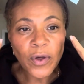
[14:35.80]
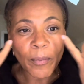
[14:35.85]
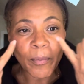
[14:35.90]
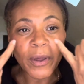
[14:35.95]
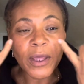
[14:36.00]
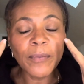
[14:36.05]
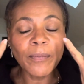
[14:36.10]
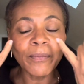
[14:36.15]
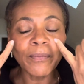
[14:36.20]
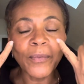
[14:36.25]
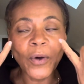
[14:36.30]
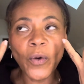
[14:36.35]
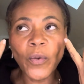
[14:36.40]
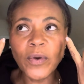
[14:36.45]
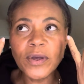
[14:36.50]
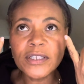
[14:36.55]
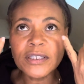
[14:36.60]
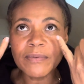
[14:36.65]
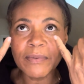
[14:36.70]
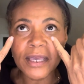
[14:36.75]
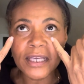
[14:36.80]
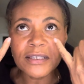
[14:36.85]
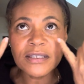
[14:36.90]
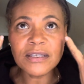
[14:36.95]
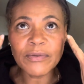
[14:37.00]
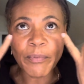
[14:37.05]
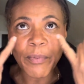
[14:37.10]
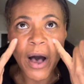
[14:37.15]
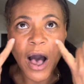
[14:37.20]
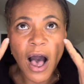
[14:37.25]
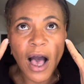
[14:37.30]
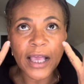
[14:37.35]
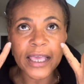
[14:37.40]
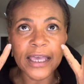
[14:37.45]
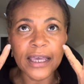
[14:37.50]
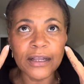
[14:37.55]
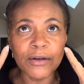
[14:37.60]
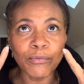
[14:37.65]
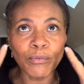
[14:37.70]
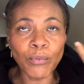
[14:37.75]
it always makes the
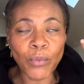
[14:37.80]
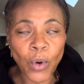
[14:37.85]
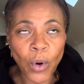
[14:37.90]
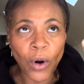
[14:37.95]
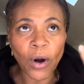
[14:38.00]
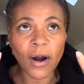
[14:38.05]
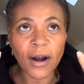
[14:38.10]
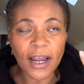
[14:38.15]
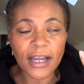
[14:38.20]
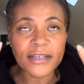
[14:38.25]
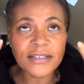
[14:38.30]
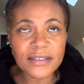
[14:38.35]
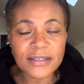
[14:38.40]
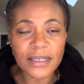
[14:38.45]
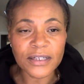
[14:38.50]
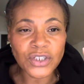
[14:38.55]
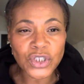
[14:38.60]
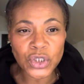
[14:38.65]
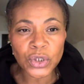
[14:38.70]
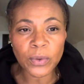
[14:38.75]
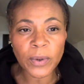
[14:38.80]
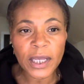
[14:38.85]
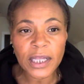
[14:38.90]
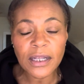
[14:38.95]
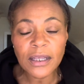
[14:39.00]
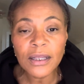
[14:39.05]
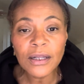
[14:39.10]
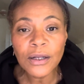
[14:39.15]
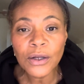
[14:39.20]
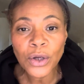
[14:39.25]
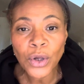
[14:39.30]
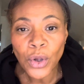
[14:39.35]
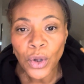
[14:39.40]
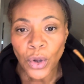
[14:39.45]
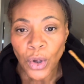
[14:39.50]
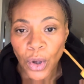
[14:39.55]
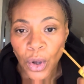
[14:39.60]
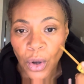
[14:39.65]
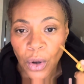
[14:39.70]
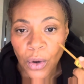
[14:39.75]
pocket more accentuated.
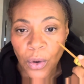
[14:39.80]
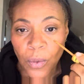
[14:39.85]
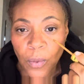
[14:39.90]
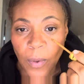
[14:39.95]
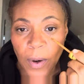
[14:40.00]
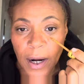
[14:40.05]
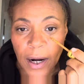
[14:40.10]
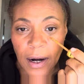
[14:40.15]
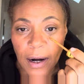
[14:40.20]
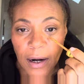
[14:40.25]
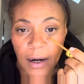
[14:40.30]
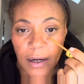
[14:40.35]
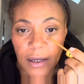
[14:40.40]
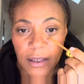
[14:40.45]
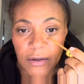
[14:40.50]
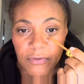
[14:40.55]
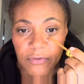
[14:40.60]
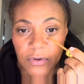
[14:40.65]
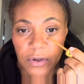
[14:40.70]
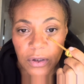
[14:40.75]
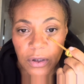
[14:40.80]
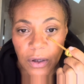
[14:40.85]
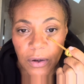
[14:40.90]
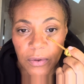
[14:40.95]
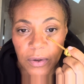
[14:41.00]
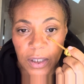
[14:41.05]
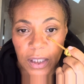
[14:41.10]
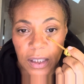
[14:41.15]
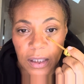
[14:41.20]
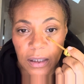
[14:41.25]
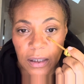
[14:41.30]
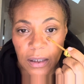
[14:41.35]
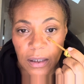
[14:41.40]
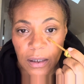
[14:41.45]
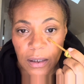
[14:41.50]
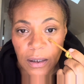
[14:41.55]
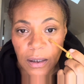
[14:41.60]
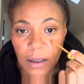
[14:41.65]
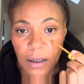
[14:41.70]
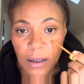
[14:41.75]
Where if you go
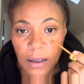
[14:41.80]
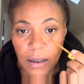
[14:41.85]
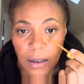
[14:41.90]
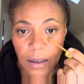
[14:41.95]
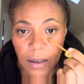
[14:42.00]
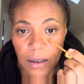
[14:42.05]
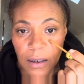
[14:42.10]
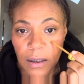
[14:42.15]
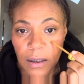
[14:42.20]
here,